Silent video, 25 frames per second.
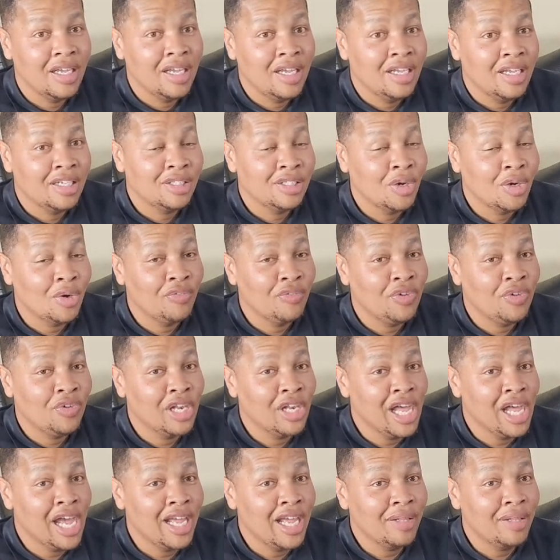So if you
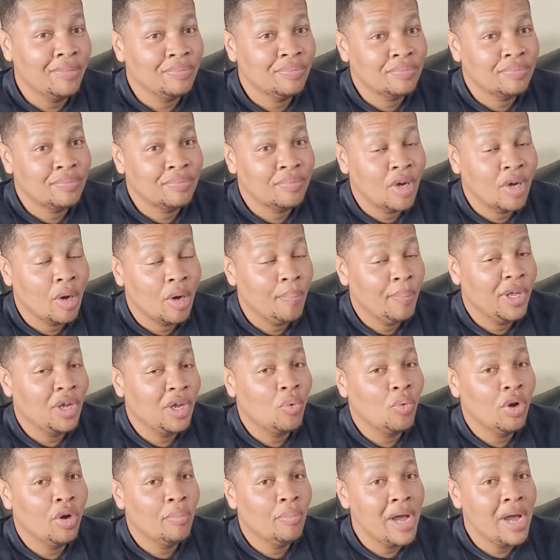like a big
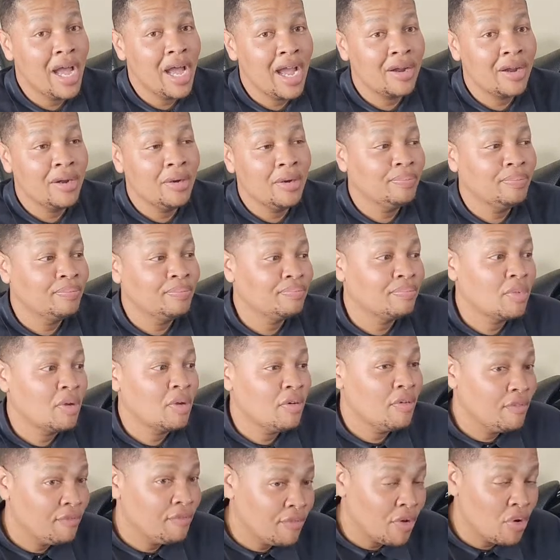wheel bagger,
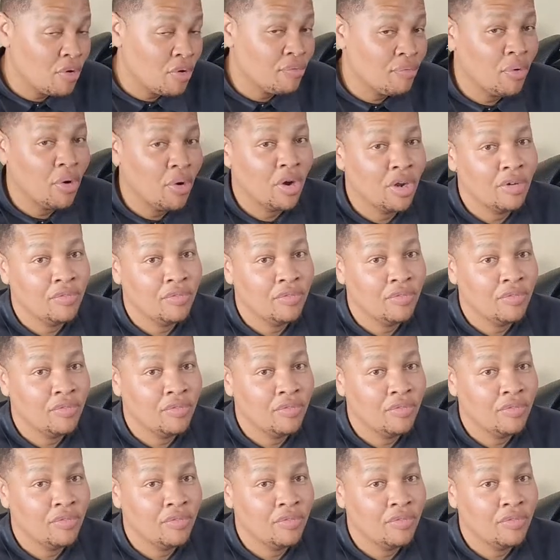vote for it.